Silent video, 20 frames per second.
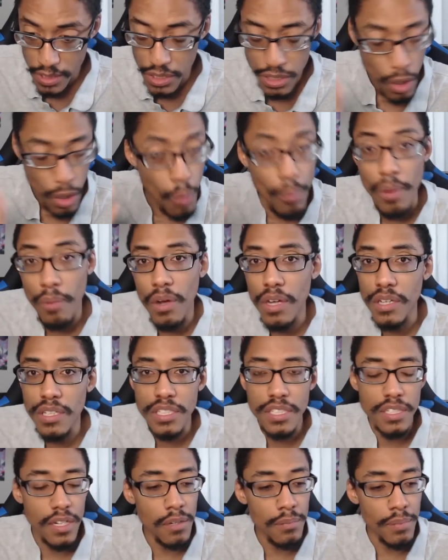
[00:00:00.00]
it's Obi-Wan
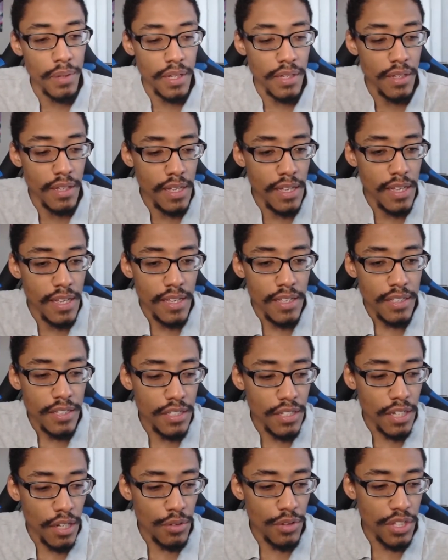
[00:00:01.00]
Kenobi.
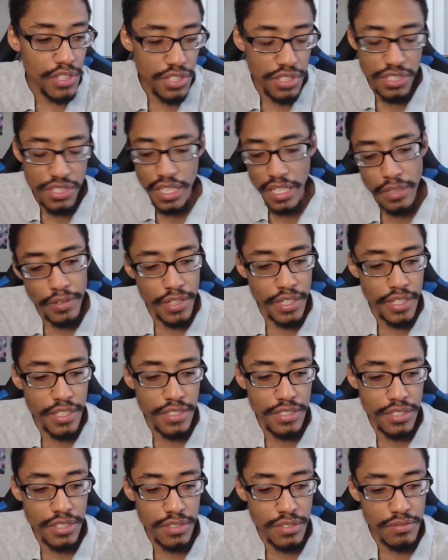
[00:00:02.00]
You know, this
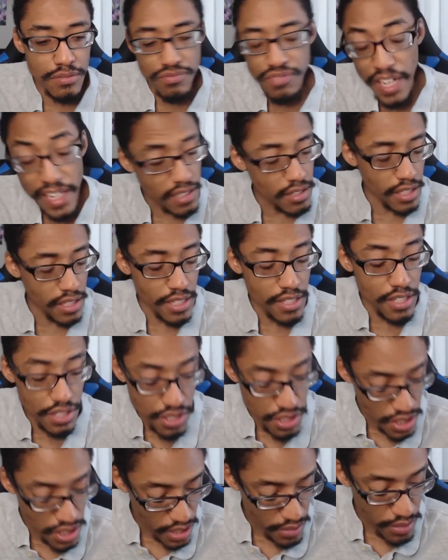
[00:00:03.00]
series, frankly,
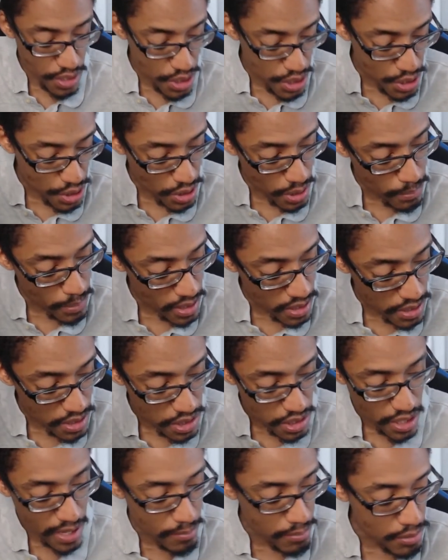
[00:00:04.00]
this series should have been a
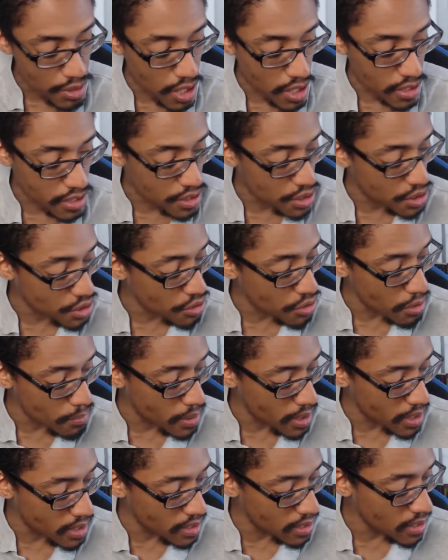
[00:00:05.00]
slam dunk. It should have
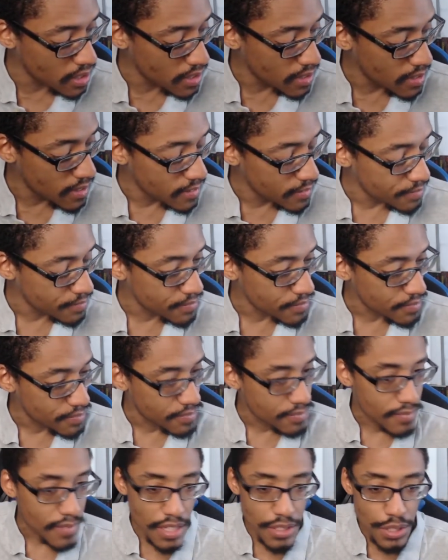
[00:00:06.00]
been
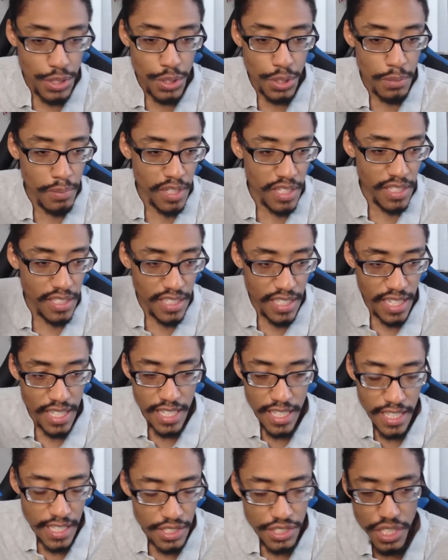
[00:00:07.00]
an
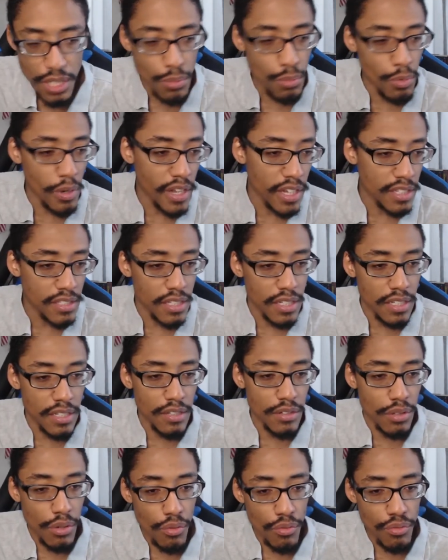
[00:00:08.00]
easy win
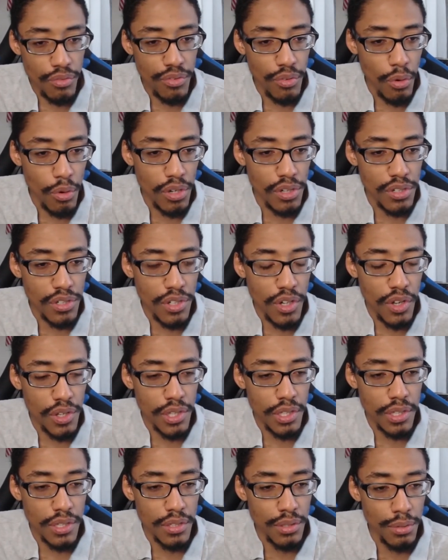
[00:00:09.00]
for
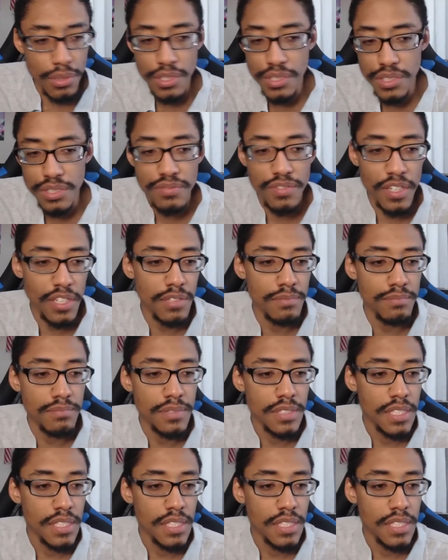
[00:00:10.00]
Lucasfilm